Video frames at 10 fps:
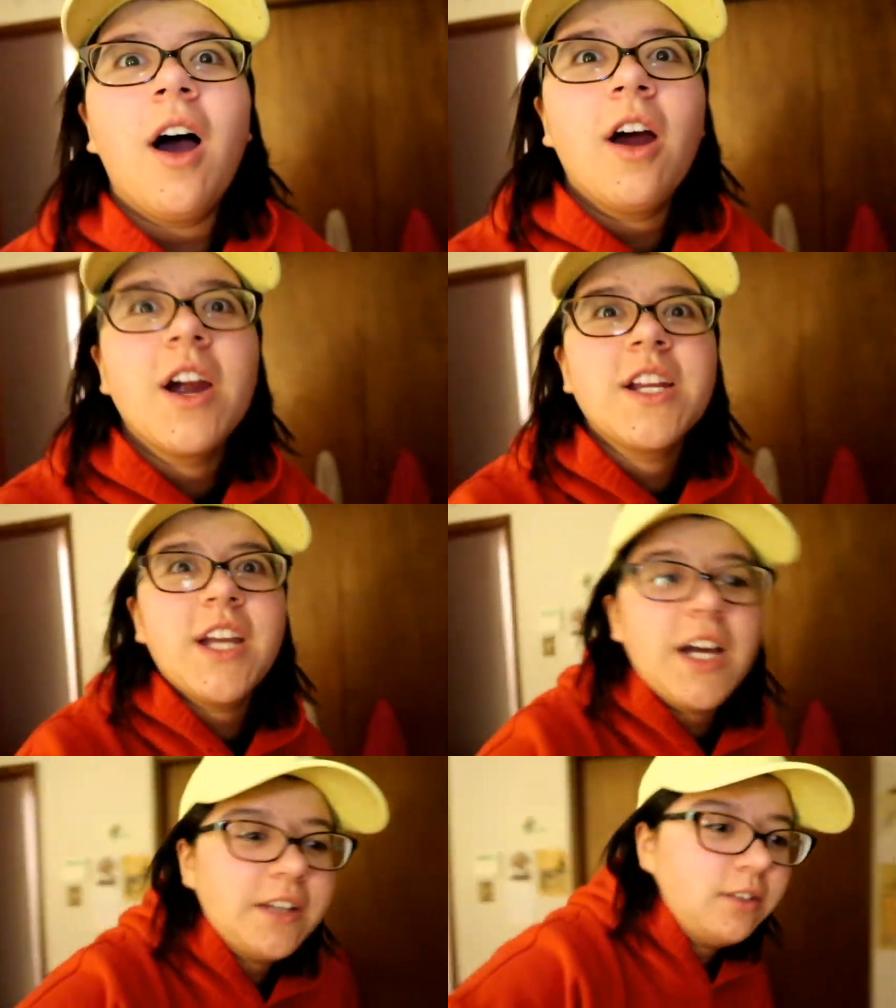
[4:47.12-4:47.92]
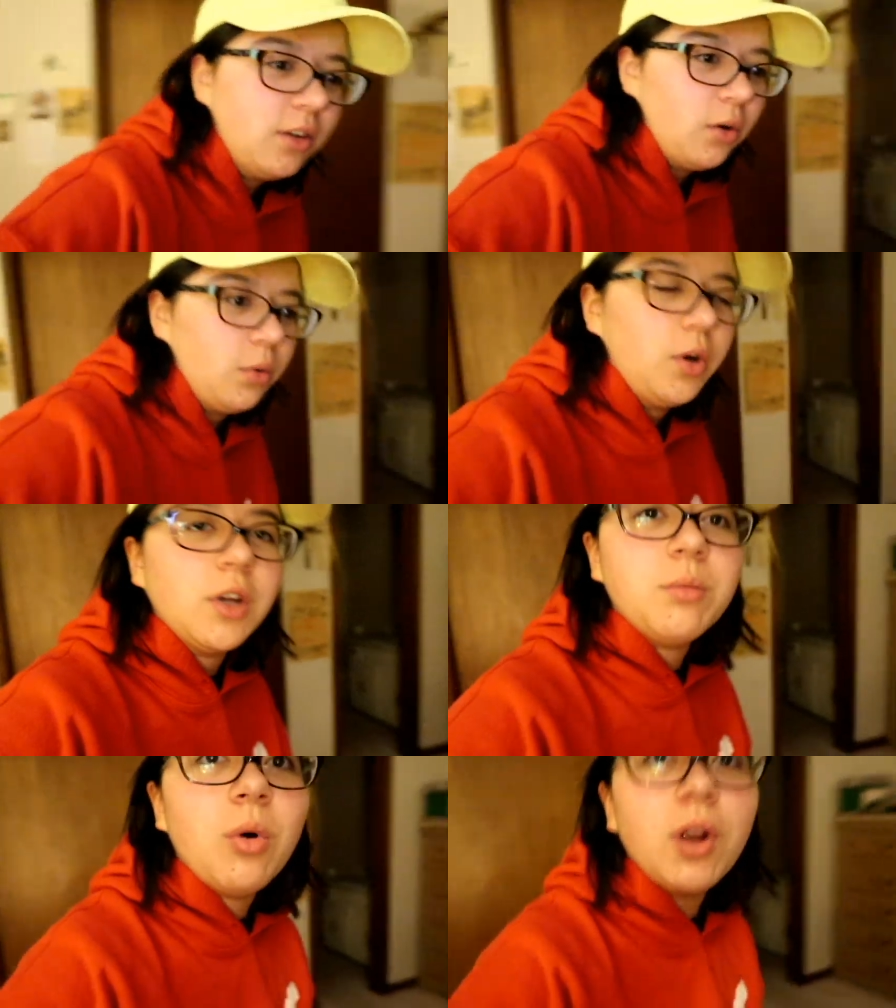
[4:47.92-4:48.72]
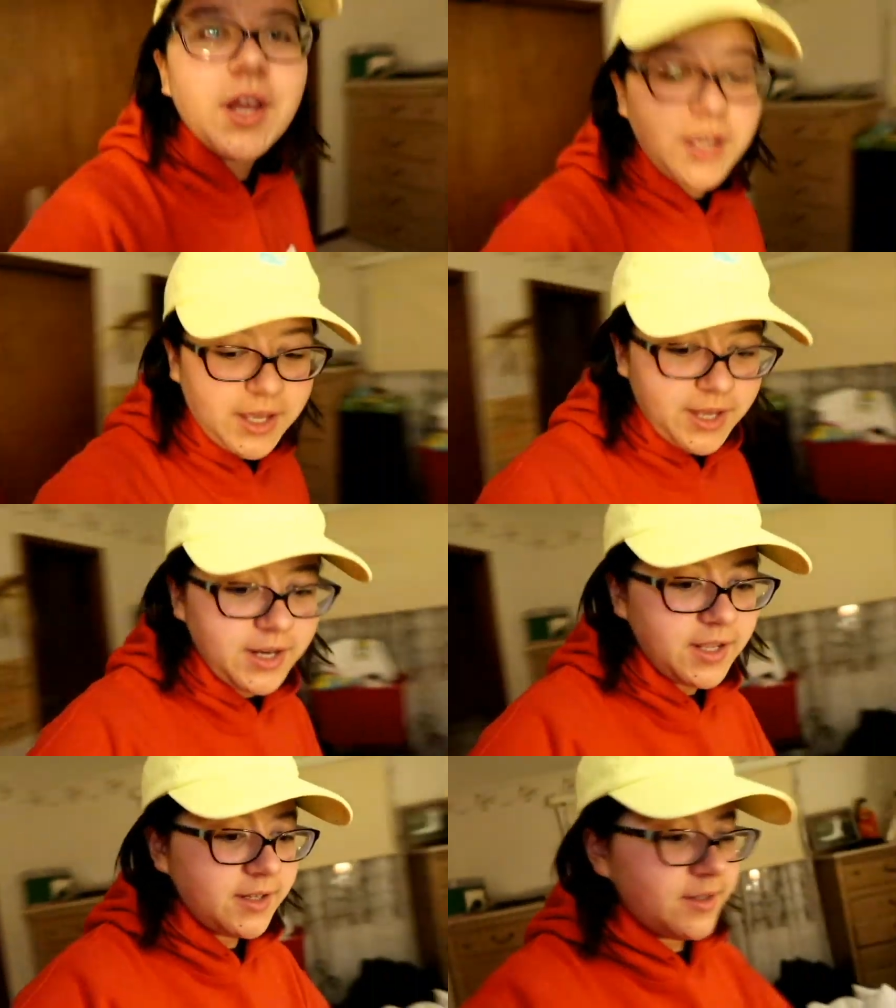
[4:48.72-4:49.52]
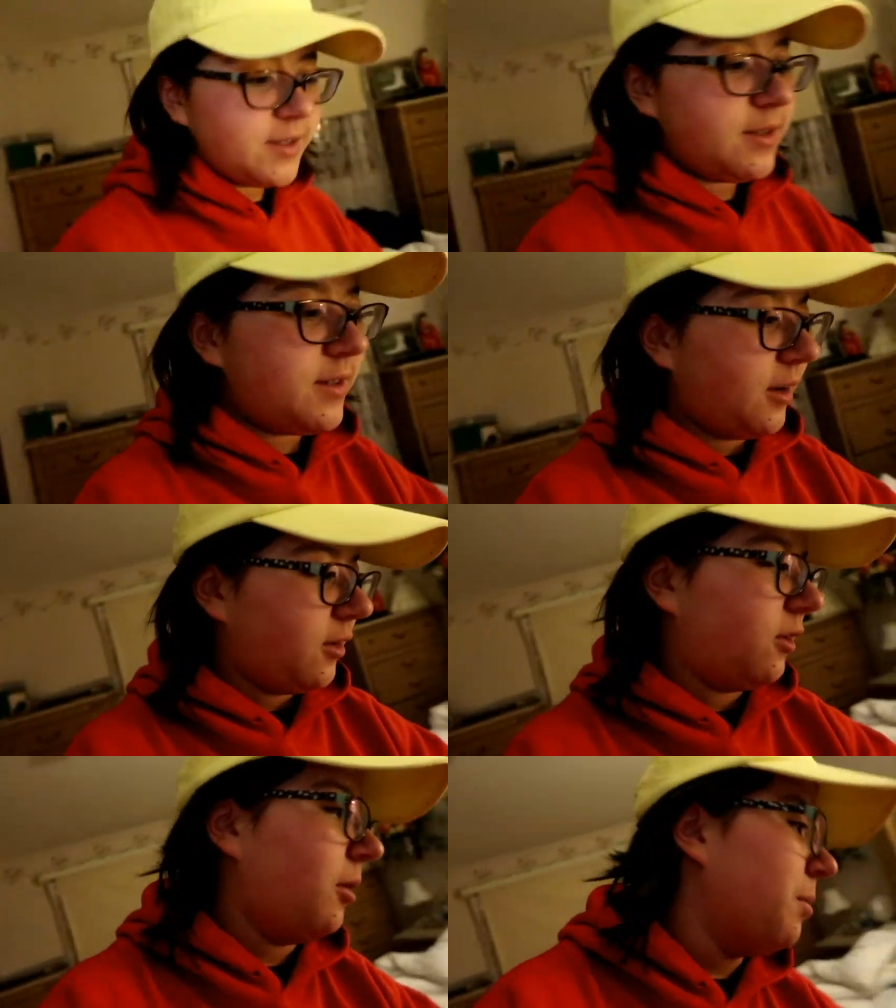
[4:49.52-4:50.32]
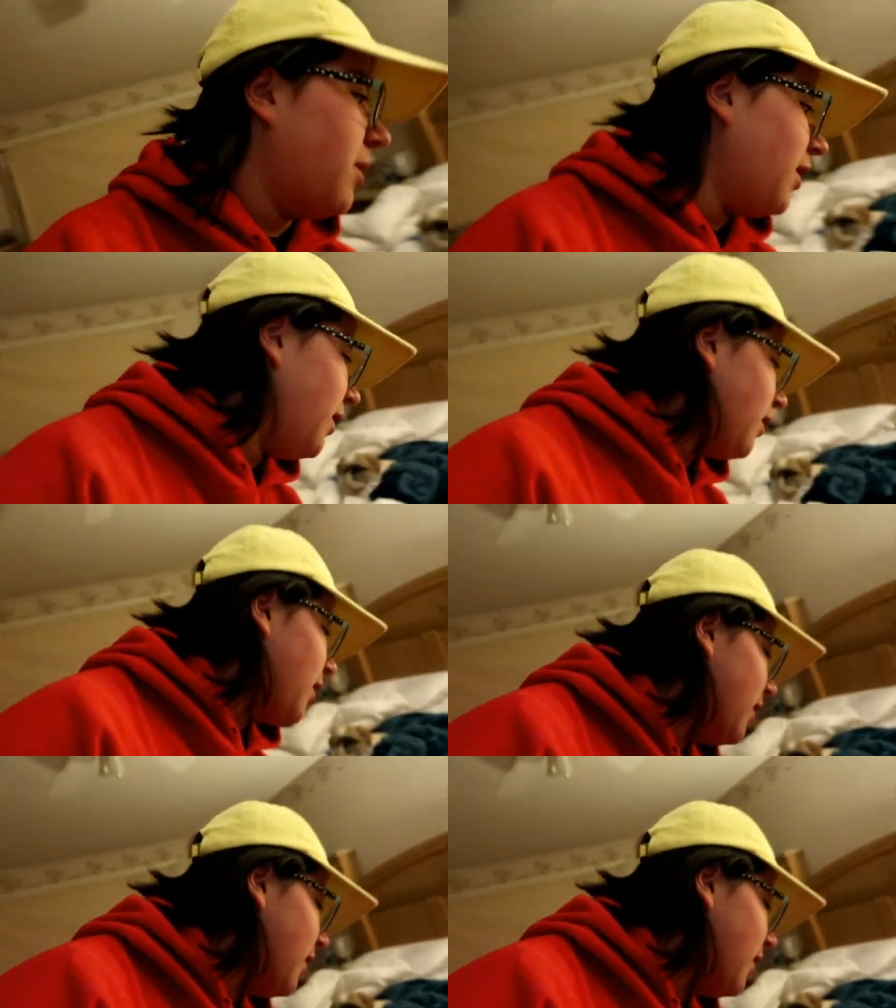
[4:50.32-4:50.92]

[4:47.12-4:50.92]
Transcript: all right guys so good morning it is six something